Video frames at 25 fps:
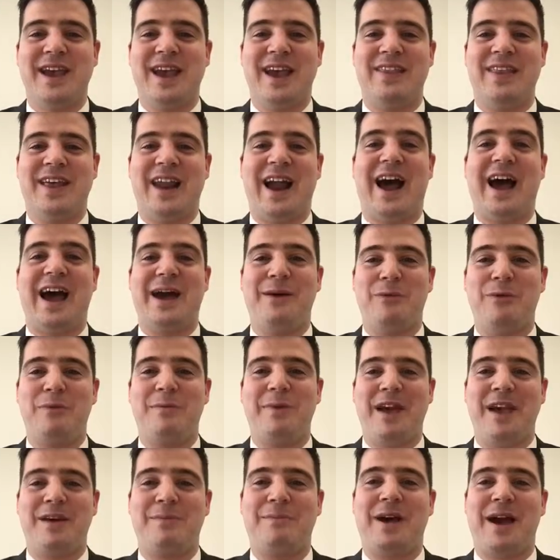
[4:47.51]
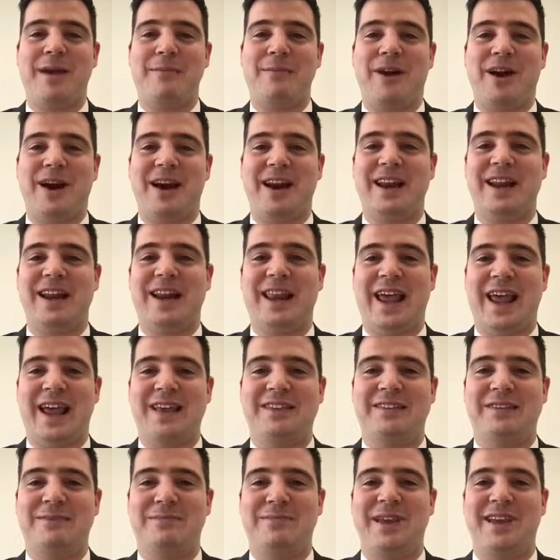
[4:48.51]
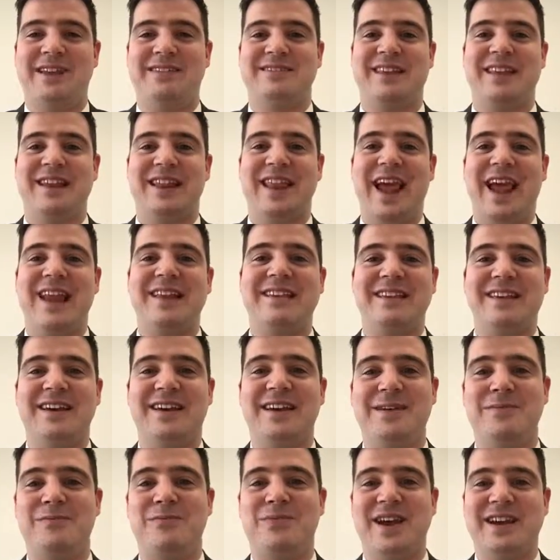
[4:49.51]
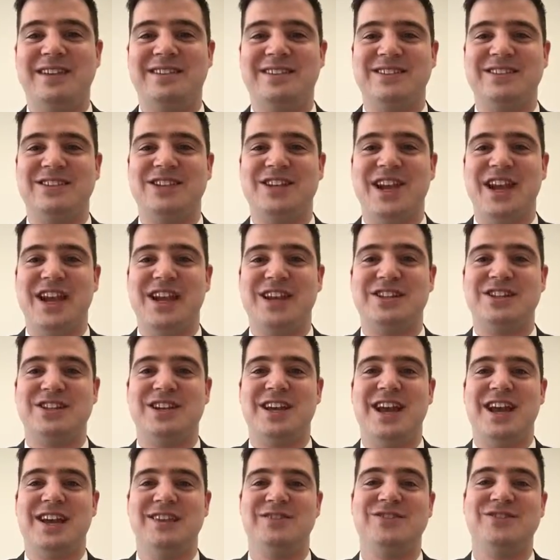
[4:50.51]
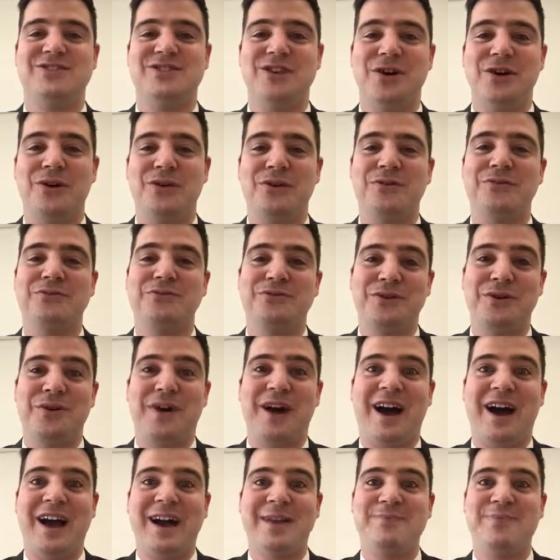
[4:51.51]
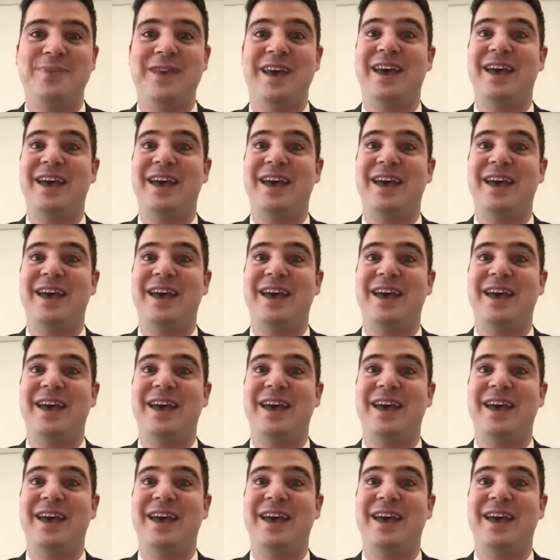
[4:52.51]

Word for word: and that I will make my mark in Atlanta because Atlanta embraces change and so do I.